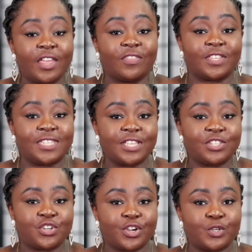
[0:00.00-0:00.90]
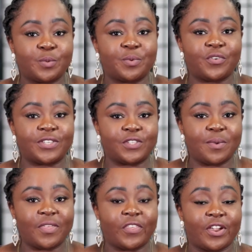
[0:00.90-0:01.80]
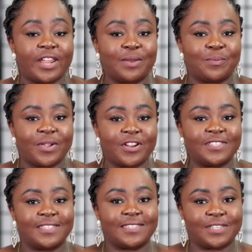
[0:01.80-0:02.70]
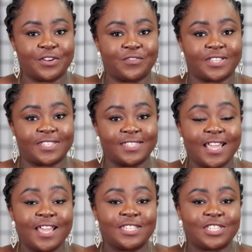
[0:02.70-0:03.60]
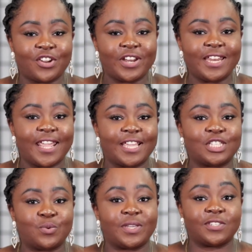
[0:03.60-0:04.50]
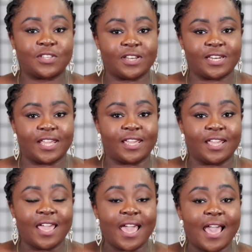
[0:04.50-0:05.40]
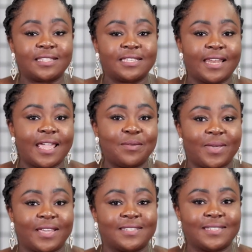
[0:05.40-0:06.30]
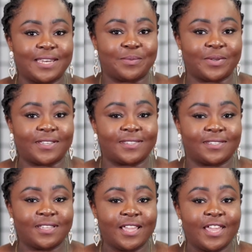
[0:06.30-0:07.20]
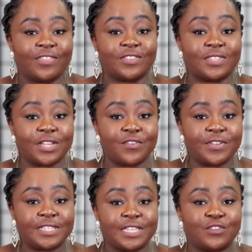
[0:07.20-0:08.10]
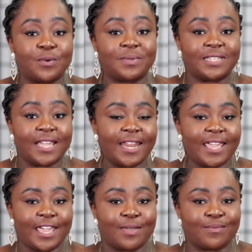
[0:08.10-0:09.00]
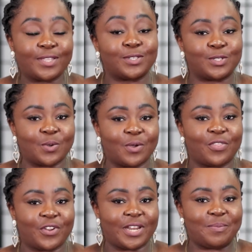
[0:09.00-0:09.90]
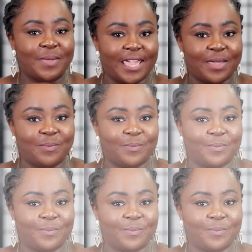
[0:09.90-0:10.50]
The Teens Church will be resuming their in-person service starting next week Sunday at Landmark Cinemas. The service is from 10 a.m. to 12.30 p.m.